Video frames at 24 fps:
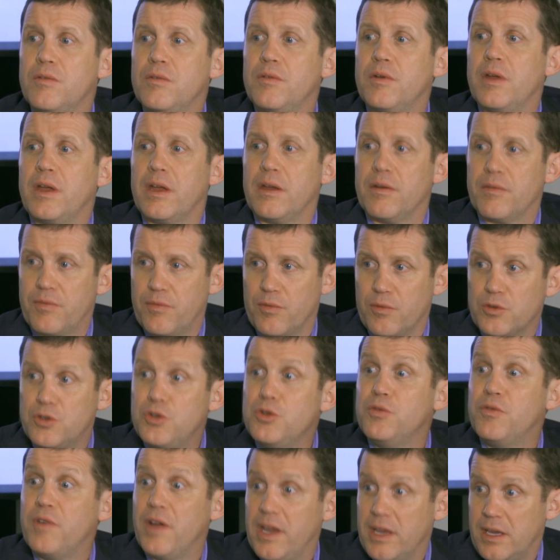And
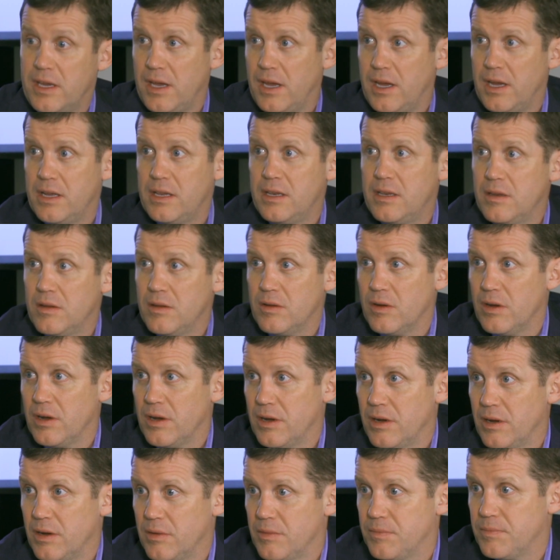to vacate.
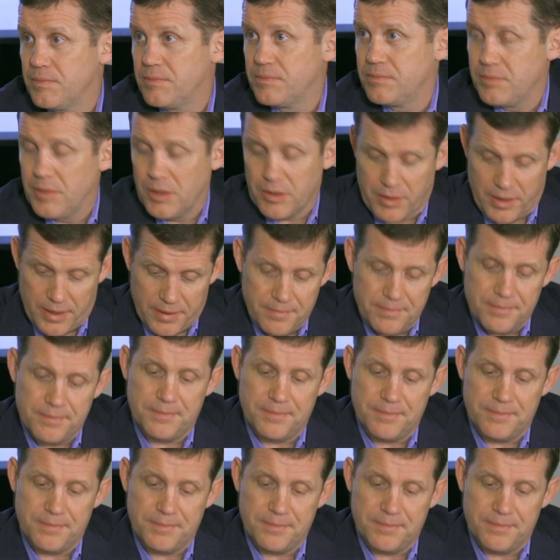Okay.